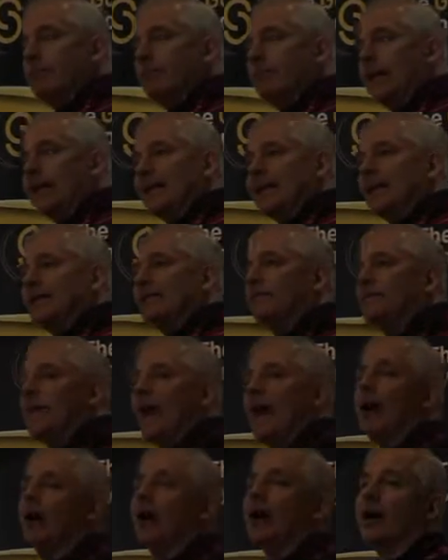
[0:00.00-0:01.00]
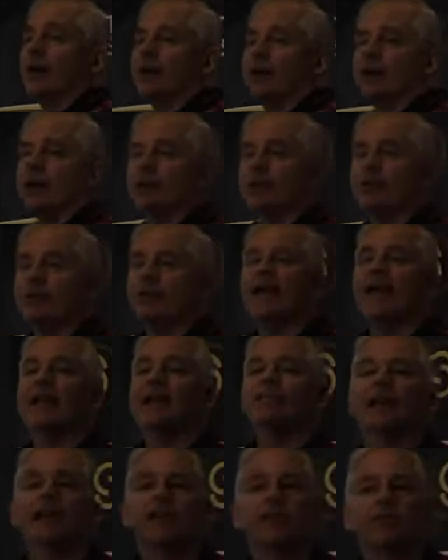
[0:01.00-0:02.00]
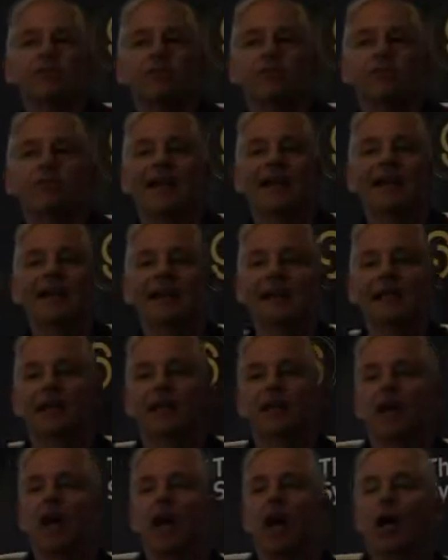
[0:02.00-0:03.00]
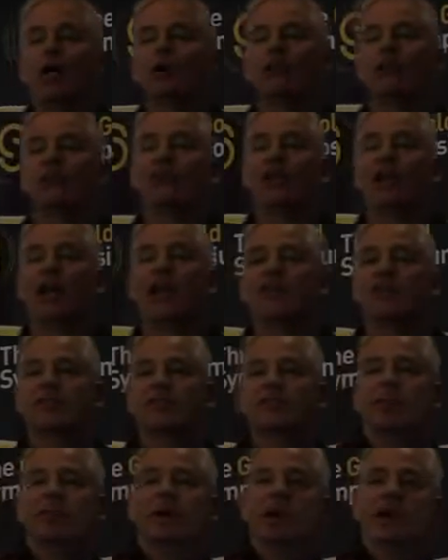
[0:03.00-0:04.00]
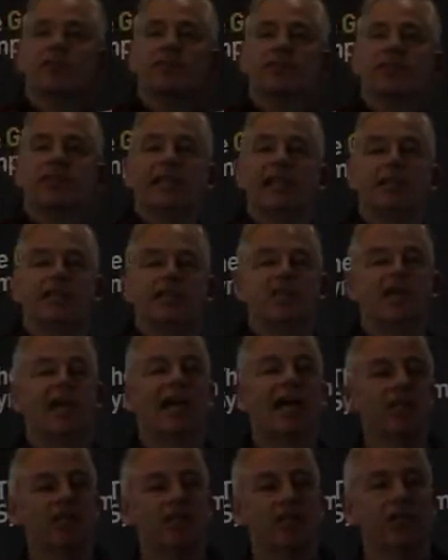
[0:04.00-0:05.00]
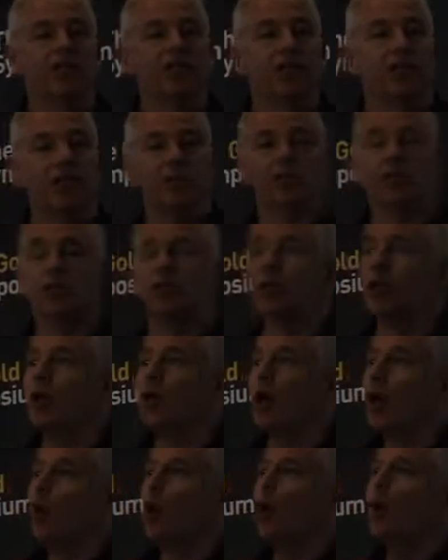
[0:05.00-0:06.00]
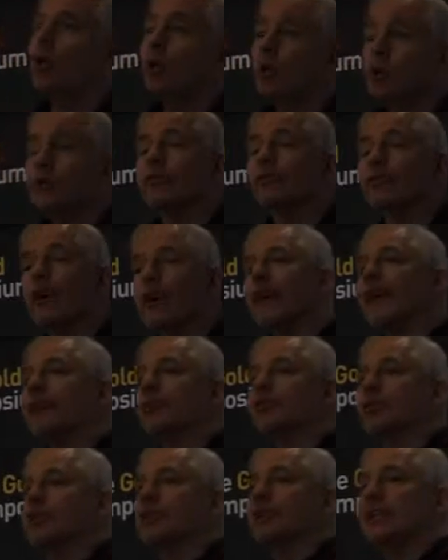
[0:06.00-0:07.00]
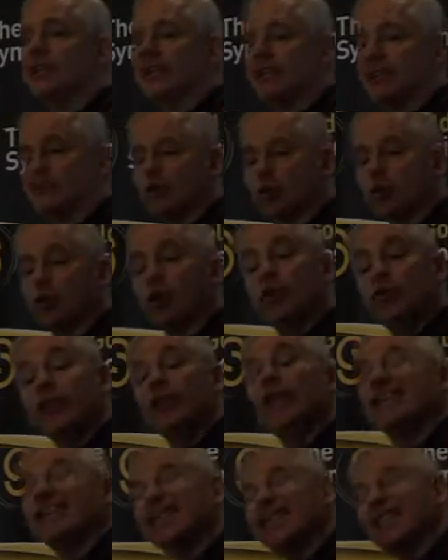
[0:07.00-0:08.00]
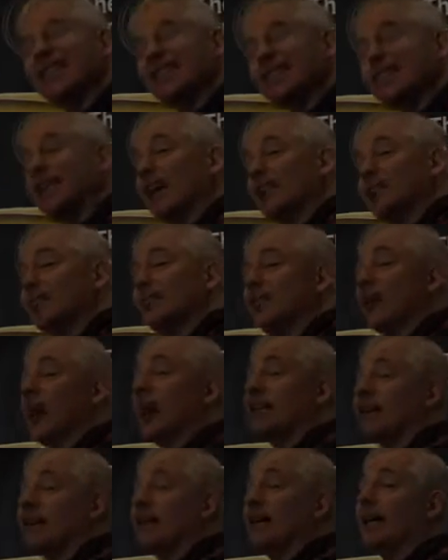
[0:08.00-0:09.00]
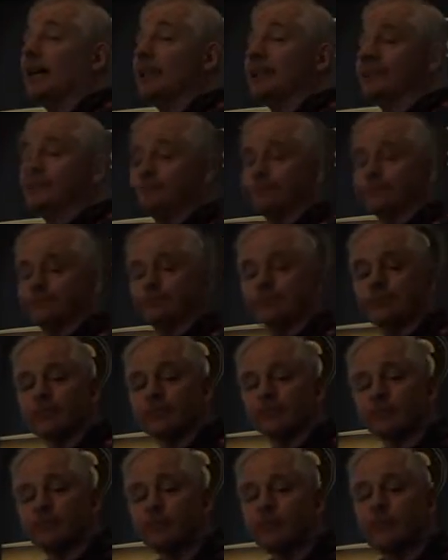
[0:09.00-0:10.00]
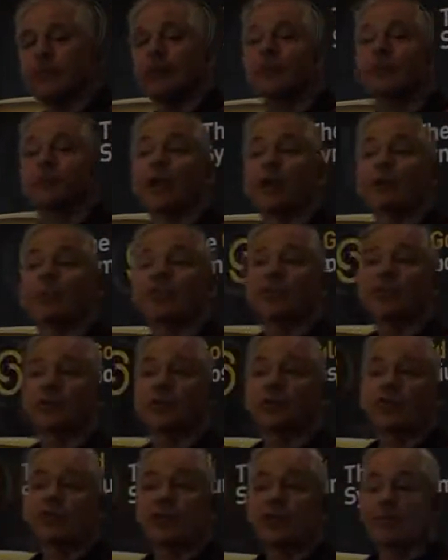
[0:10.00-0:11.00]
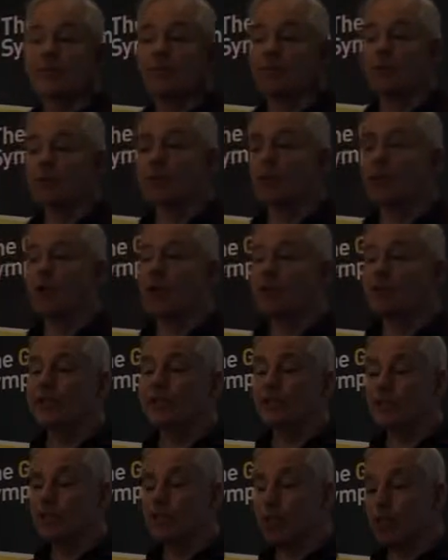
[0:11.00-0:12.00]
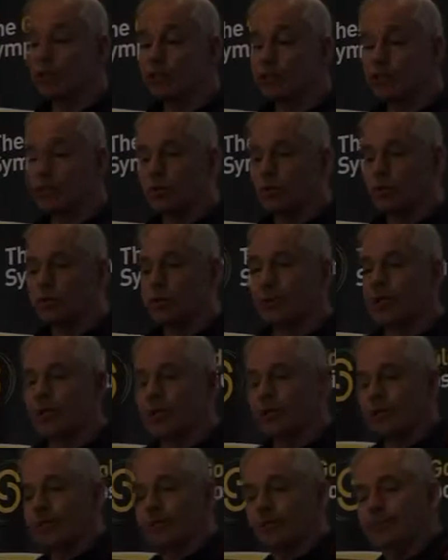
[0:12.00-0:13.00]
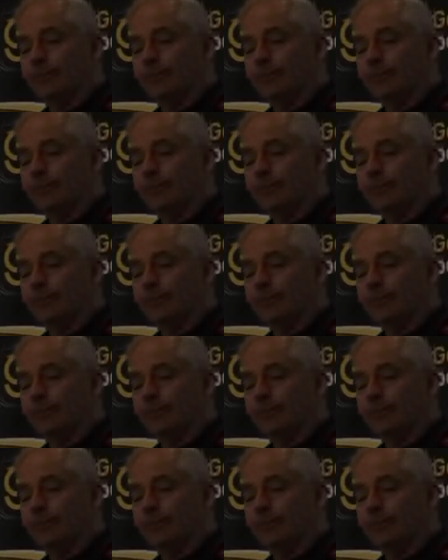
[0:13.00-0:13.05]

Money is power. The manufacture of money over the last few hundred years has largely determined who the financial elites or who the elites in our society are. Perhaps that's got something to do with why we don't talk about it.